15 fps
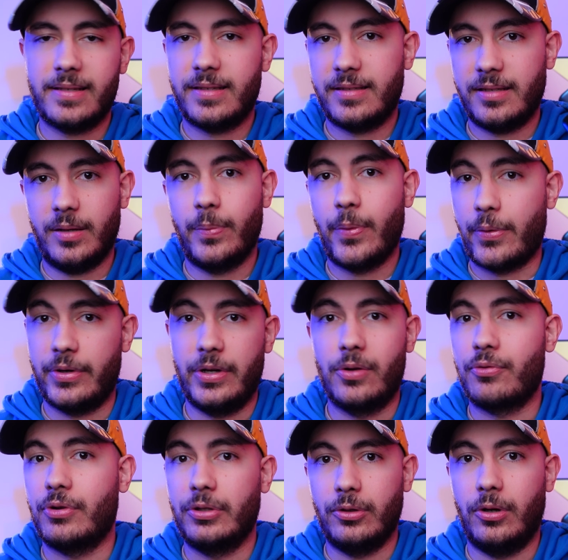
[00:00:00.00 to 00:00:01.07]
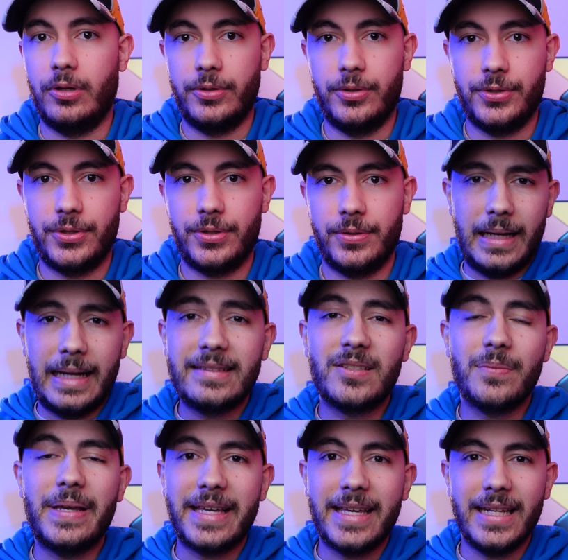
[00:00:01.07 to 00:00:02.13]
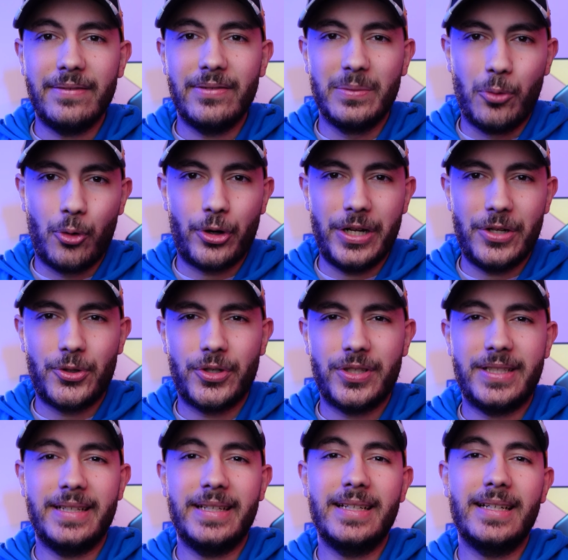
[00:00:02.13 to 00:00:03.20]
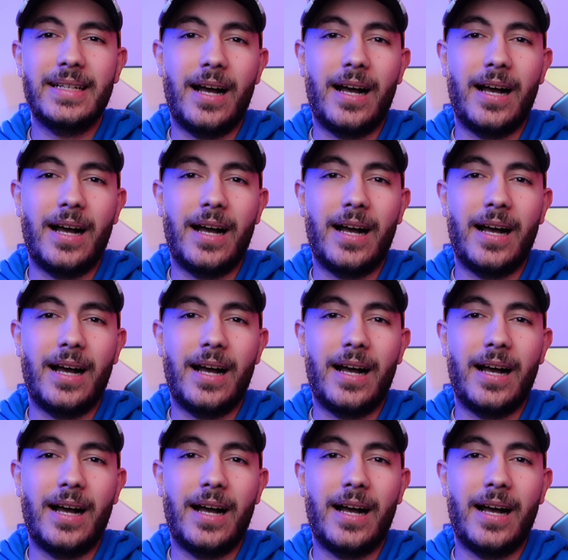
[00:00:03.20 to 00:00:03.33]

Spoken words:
sub $300. And to make it even more interesting,